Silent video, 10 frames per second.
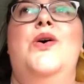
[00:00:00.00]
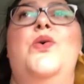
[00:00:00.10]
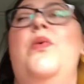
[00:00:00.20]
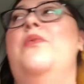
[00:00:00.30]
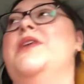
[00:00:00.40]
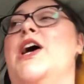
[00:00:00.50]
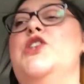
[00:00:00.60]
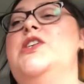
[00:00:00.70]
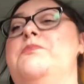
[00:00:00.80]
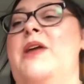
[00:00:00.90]
what would our
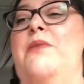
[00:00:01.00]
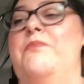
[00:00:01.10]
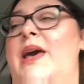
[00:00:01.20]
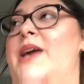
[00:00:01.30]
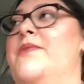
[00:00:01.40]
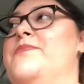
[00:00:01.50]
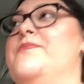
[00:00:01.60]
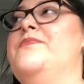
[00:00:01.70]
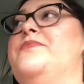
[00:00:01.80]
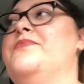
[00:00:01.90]
ship name be?
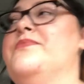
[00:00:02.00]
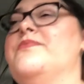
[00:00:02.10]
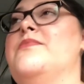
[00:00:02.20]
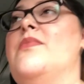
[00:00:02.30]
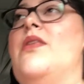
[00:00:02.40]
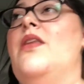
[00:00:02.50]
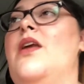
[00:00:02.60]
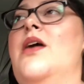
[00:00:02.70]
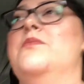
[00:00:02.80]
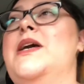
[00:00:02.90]

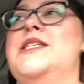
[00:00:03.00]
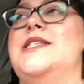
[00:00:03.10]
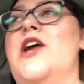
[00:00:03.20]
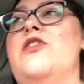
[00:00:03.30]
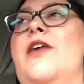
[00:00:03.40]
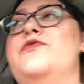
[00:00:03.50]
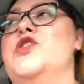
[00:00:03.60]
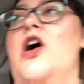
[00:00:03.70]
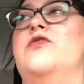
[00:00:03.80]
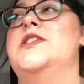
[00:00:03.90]
Me and Sarah have
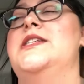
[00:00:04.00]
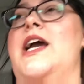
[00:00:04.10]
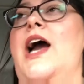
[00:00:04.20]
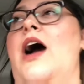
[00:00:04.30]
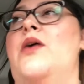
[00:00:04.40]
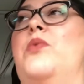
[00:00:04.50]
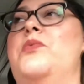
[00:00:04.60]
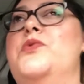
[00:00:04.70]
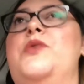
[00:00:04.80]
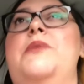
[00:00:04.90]
Jara's Day Out. What
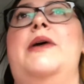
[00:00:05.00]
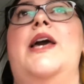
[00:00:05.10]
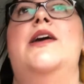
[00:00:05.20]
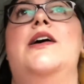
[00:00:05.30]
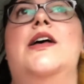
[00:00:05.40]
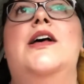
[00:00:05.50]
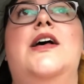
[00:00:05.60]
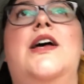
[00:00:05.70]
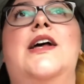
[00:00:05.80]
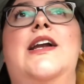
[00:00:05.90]
would we be?
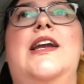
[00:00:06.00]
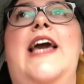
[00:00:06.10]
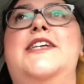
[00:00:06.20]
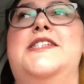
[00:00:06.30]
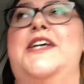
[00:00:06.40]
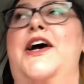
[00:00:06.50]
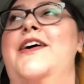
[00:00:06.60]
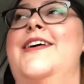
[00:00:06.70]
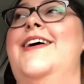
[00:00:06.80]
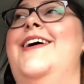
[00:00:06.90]
Lacia
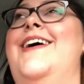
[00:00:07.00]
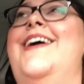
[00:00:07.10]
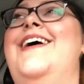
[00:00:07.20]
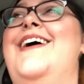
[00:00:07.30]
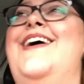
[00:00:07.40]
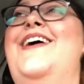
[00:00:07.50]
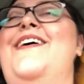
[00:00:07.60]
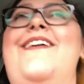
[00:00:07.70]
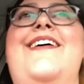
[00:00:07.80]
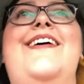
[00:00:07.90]

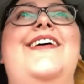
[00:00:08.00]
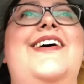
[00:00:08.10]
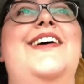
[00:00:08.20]
or